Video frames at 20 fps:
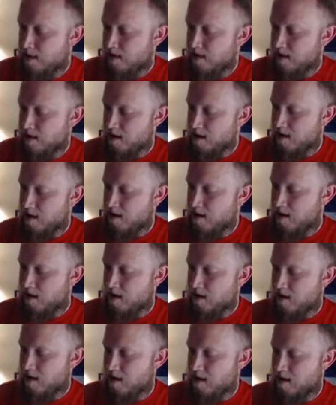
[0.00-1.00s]

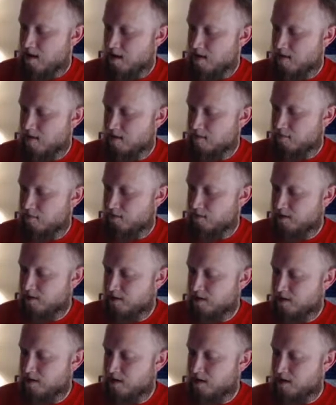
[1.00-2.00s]
And we'll
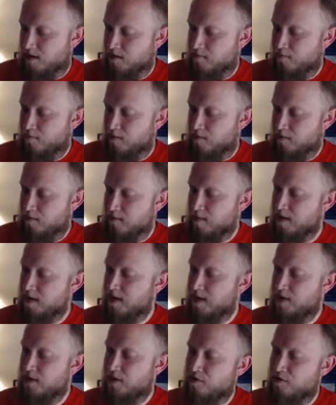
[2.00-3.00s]
discard Bumblebee to
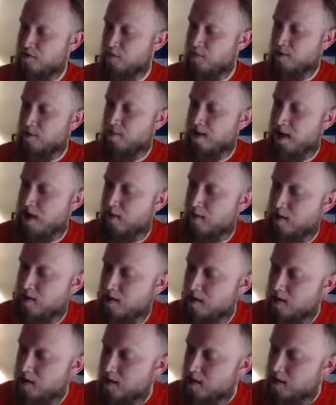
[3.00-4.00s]
get more power.
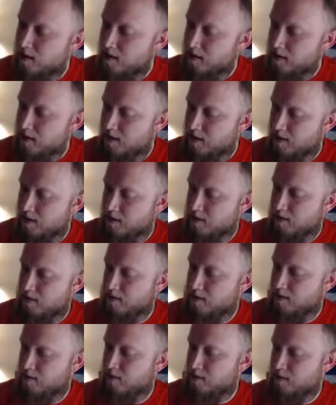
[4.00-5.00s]

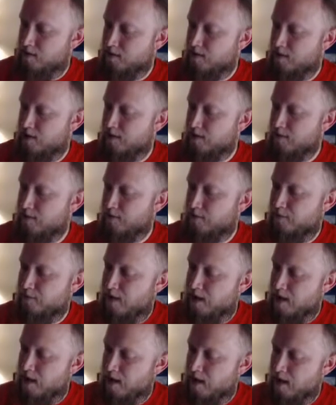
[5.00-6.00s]
So that's
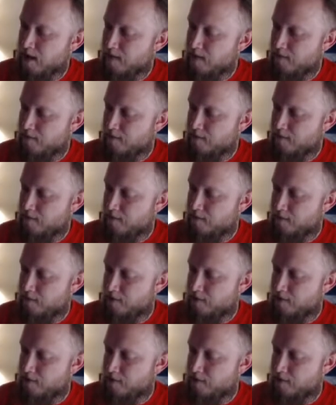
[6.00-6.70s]
5.